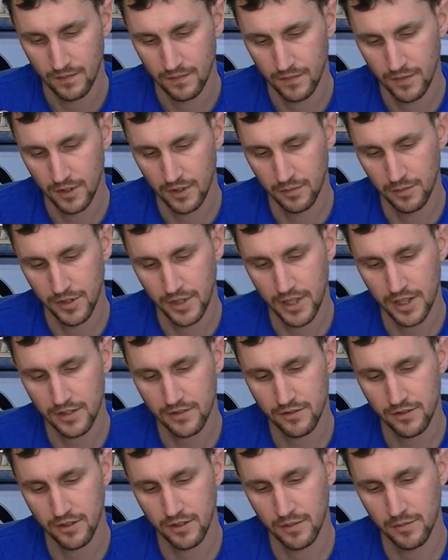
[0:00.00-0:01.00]
a little bit
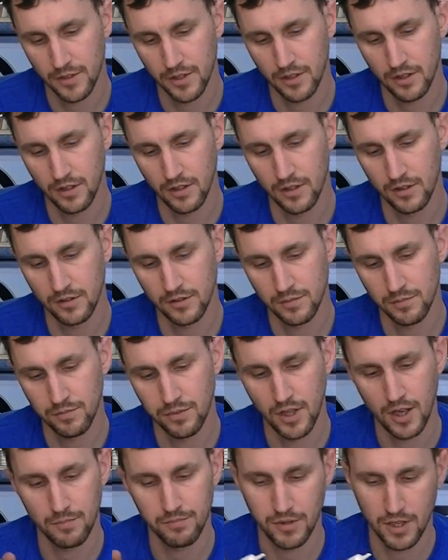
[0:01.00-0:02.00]
extra in the middle,
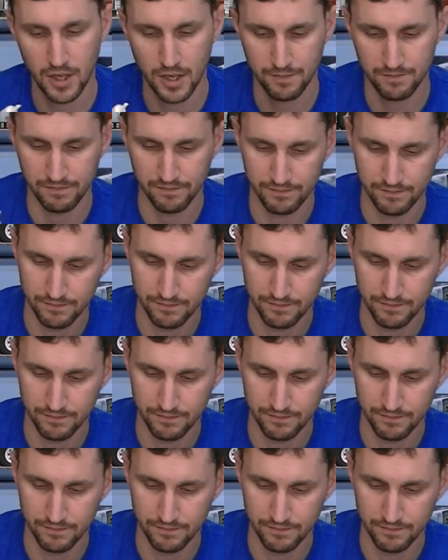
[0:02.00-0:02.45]
blop blop.